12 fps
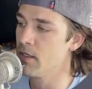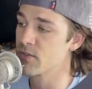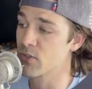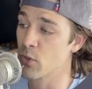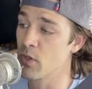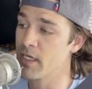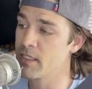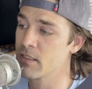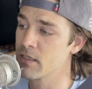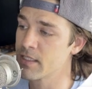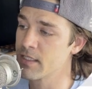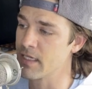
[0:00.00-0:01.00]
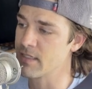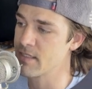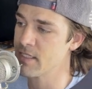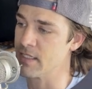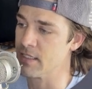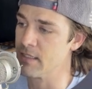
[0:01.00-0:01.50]
So go ahead and click Next
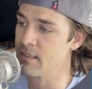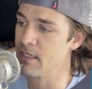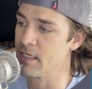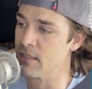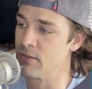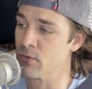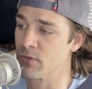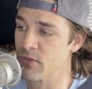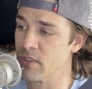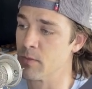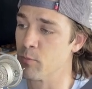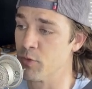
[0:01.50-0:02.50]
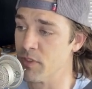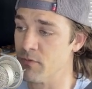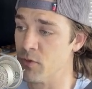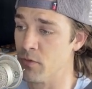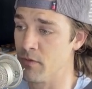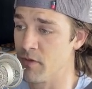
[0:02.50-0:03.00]
again, and you'll see a
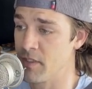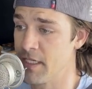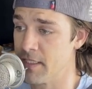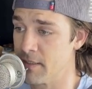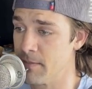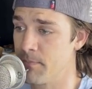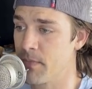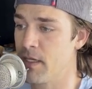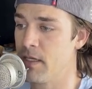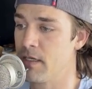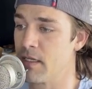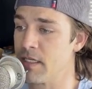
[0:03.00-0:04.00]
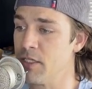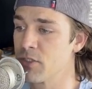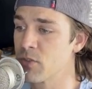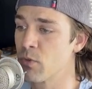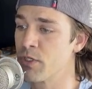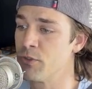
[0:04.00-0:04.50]
preview of the data. Now
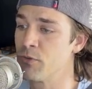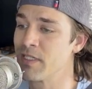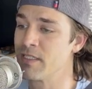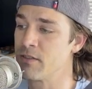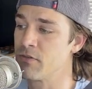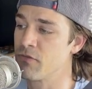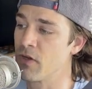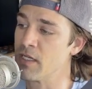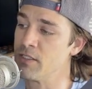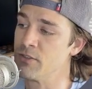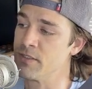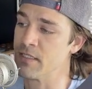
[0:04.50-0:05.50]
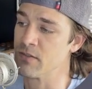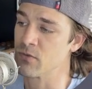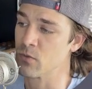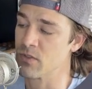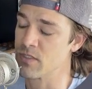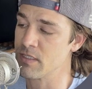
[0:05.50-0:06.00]
here's where you can define your data
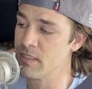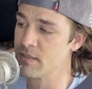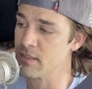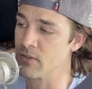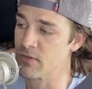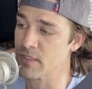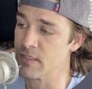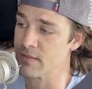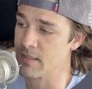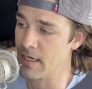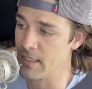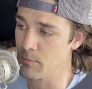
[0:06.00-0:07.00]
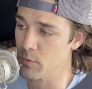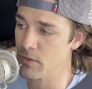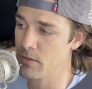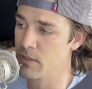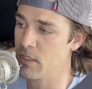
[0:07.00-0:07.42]
source details in Tinybird.